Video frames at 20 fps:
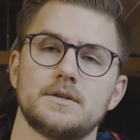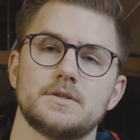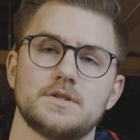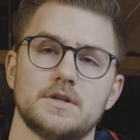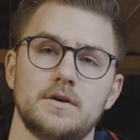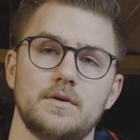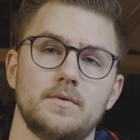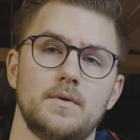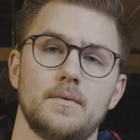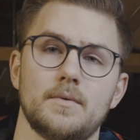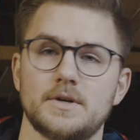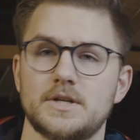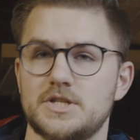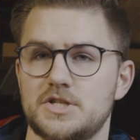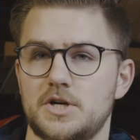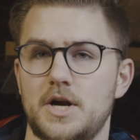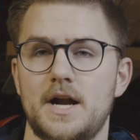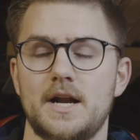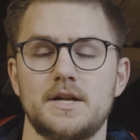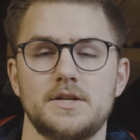So what we're
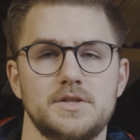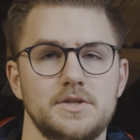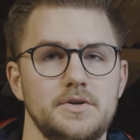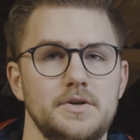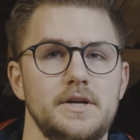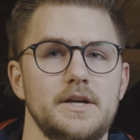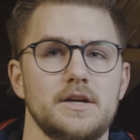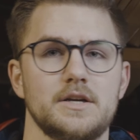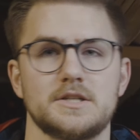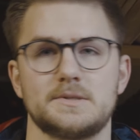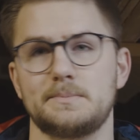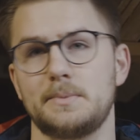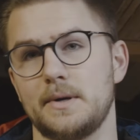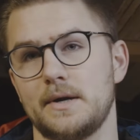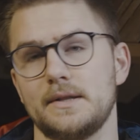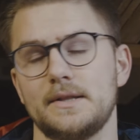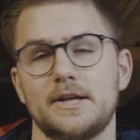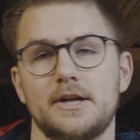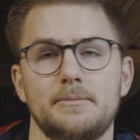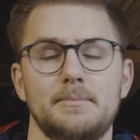just trying to do here is put
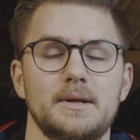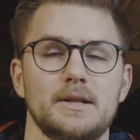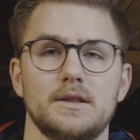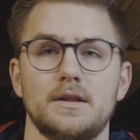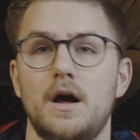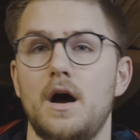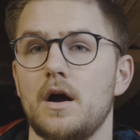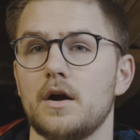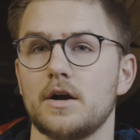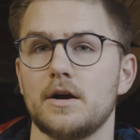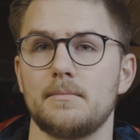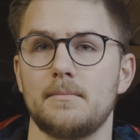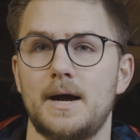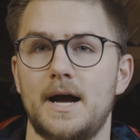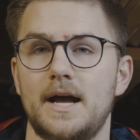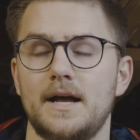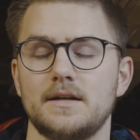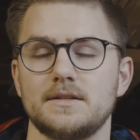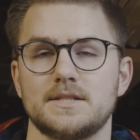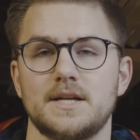a little bit longer
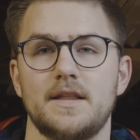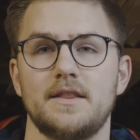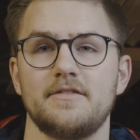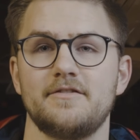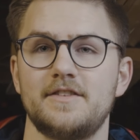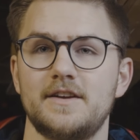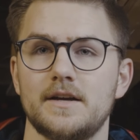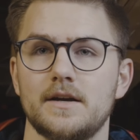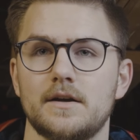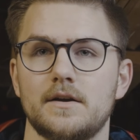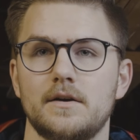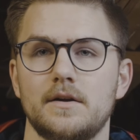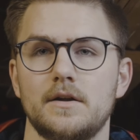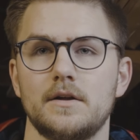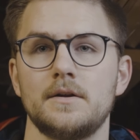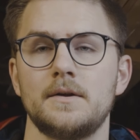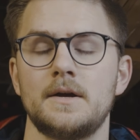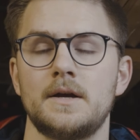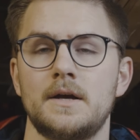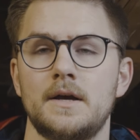miles on the
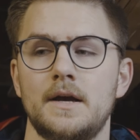vehicle,